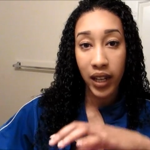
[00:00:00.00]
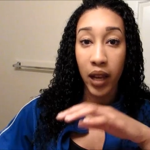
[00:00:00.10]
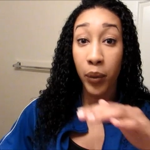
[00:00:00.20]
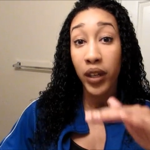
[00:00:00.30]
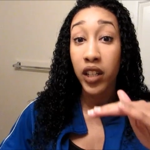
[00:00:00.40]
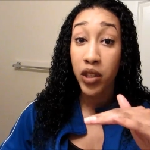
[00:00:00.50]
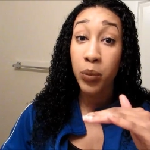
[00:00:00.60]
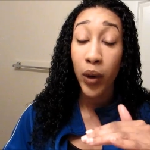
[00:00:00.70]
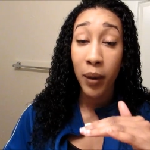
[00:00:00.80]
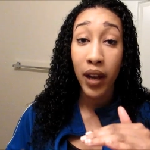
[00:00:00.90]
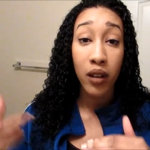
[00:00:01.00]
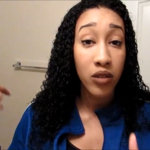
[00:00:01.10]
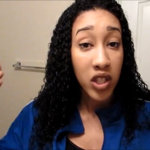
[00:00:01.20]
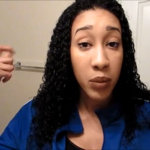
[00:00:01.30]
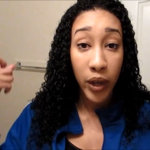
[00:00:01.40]
And I put it in a spray bottle and
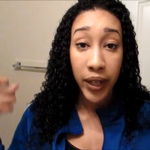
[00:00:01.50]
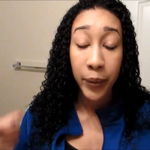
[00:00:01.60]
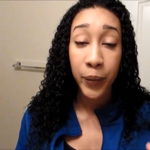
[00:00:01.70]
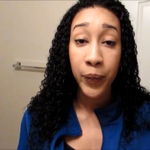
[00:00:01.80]
just spray it.